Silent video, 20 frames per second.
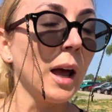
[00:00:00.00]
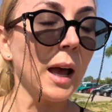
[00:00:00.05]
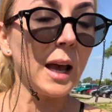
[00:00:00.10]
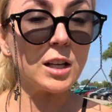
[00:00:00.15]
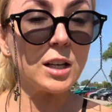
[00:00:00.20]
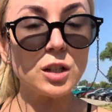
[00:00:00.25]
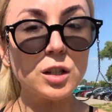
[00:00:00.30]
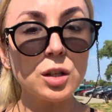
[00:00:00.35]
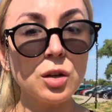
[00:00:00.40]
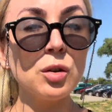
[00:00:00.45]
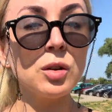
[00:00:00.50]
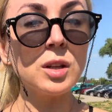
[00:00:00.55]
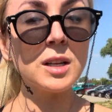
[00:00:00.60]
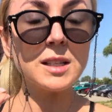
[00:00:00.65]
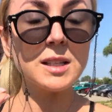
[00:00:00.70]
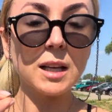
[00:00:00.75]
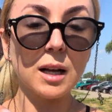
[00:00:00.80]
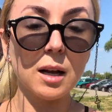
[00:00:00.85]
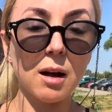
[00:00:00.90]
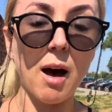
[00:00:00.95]
As soon as
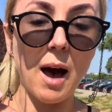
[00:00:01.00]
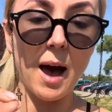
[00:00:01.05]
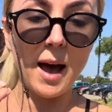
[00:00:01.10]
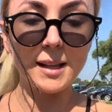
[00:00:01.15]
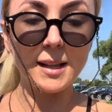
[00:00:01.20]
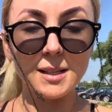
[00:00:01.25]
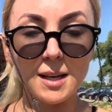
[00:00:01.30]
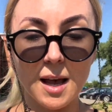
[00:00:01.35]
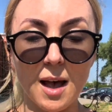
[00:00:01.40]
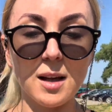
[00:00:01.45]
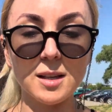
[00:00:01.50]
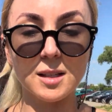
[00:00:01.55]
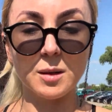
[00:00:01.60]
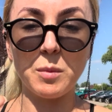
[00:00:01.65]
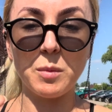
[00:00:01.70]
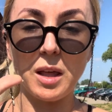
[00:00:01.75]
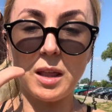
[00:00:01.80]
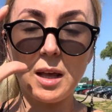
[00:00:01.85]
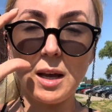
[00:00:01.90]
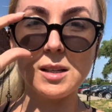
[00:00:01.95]
the guy tells
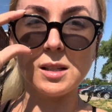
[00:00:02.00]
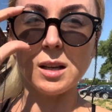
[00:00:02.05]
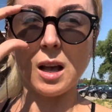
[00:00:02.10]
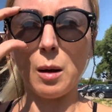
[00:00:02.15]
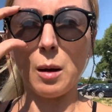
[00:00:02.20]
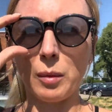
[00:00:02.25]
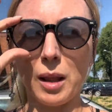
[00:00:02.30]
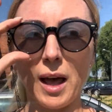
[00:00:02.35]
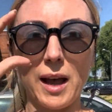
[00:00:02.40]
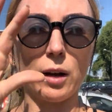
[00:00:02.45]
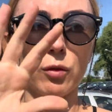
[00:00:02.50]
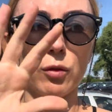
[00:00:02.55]
me this, I'm like,